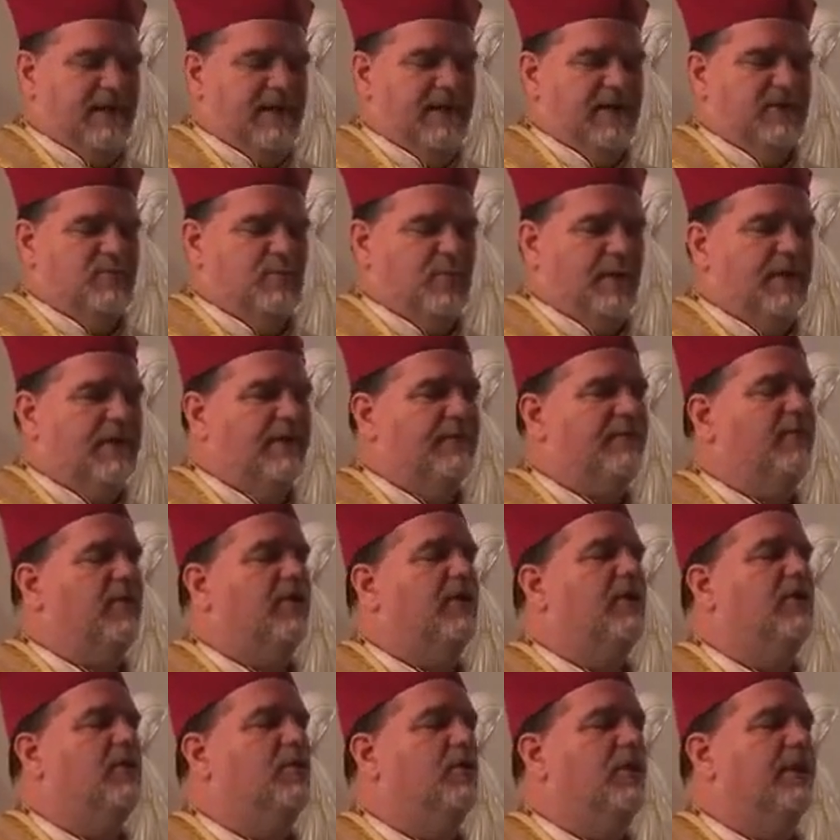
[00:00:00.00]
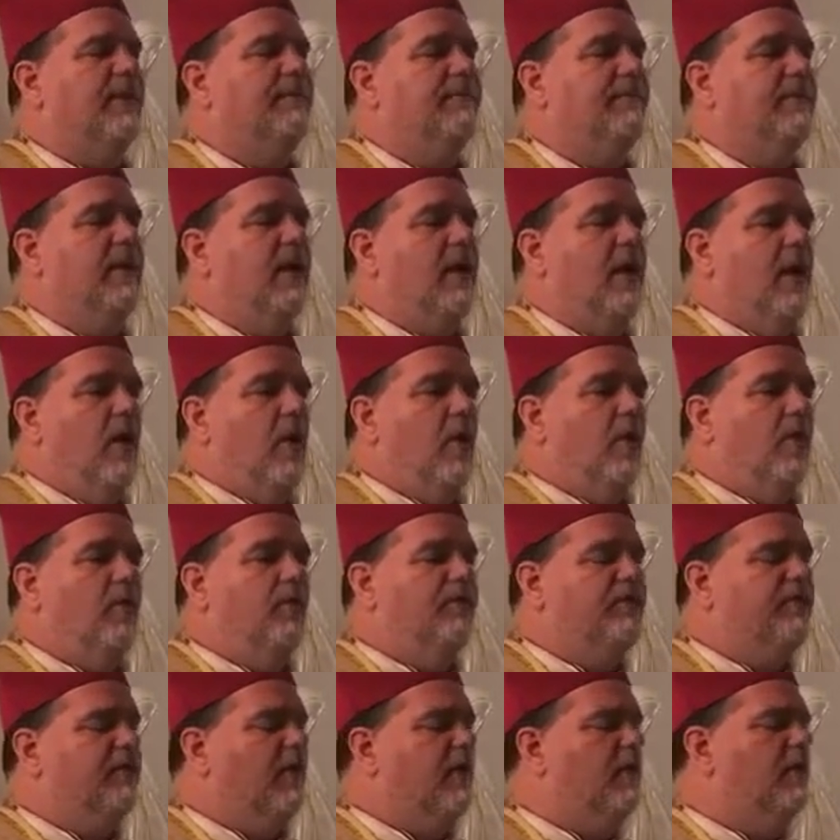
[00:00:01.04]
and he is wonderful and good.
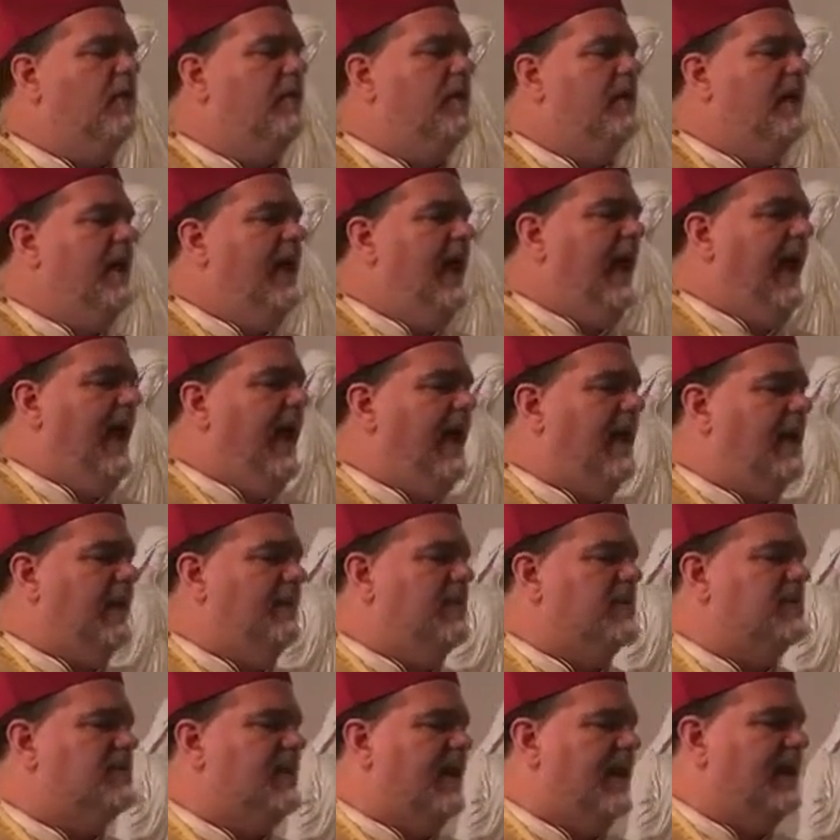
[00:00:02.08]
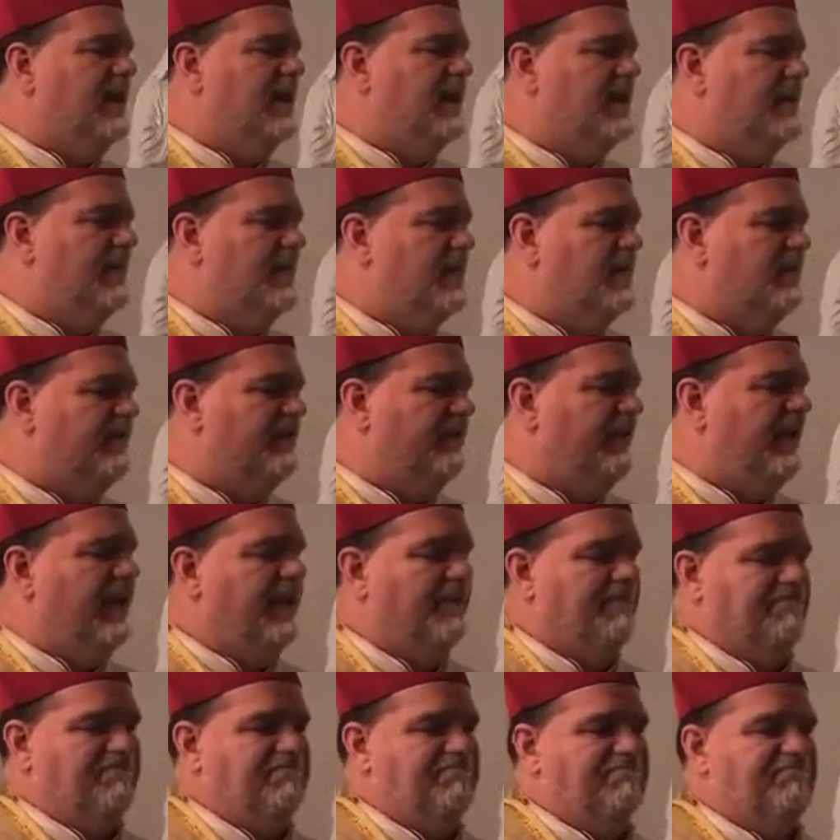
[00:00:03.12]
Also, Adam decided to commit a
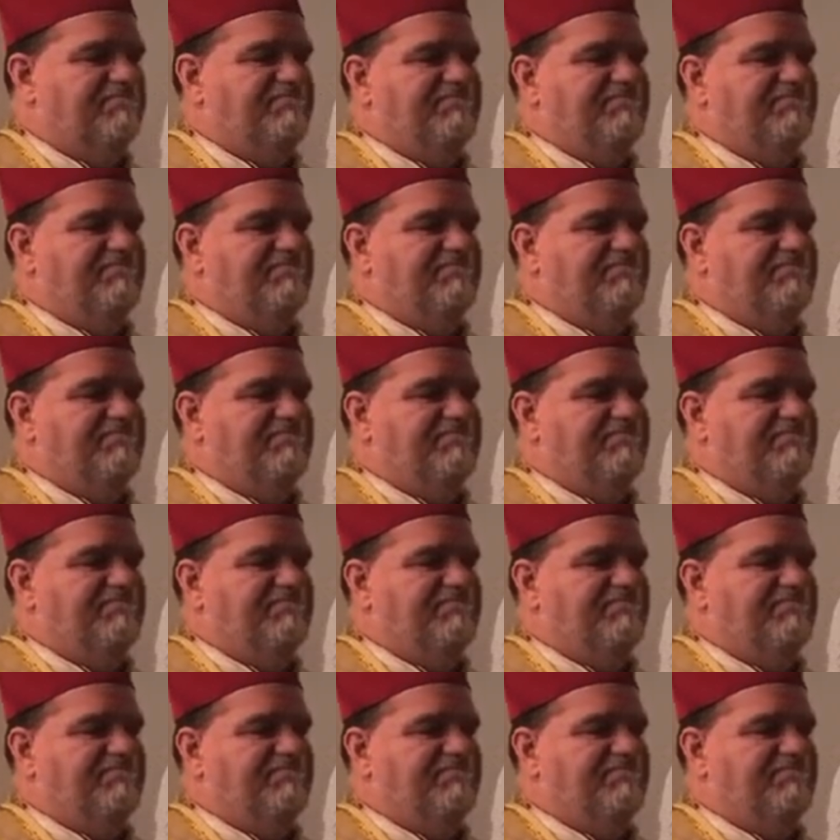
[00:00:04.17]
sin